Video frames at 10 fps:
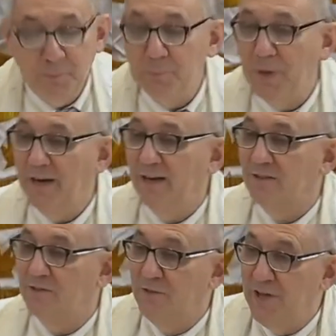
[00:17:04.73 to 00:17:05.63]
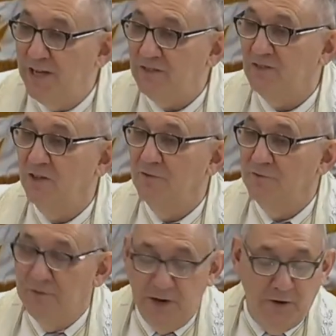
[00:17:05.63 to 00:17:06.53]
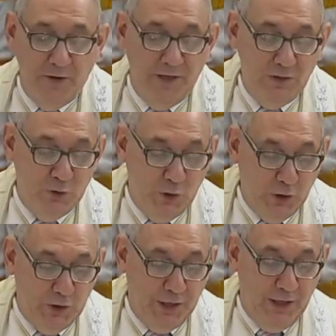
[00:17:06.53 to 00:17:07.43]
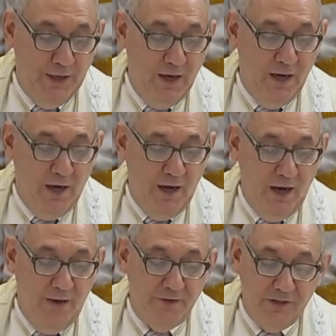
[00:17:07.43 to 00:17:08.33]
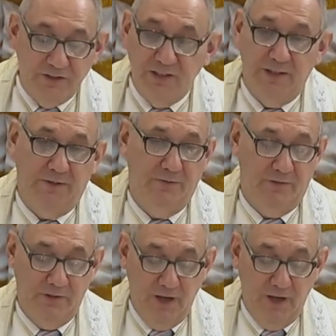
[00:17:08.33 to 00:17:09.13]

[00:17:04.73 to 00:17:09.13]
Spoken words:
But it is this very turning of ourselves,